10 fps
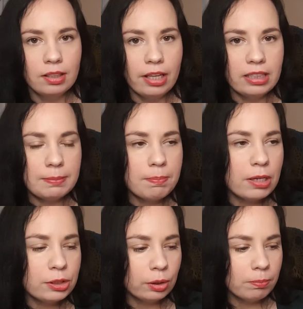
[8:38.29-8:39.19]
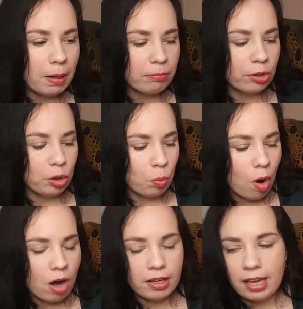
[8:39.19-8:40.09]
It's muscle memory. You
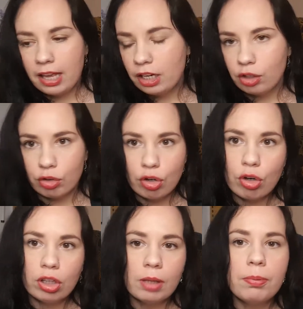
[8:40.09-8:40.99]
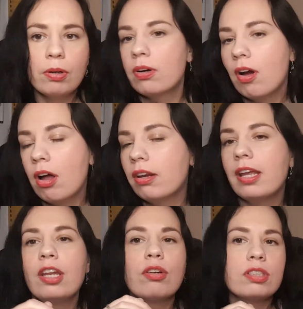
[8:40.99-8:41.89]
walk in and you're turning the computer on
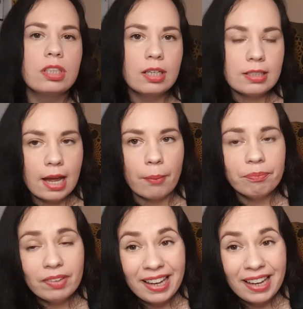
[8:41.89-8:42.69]
and you're sitting down.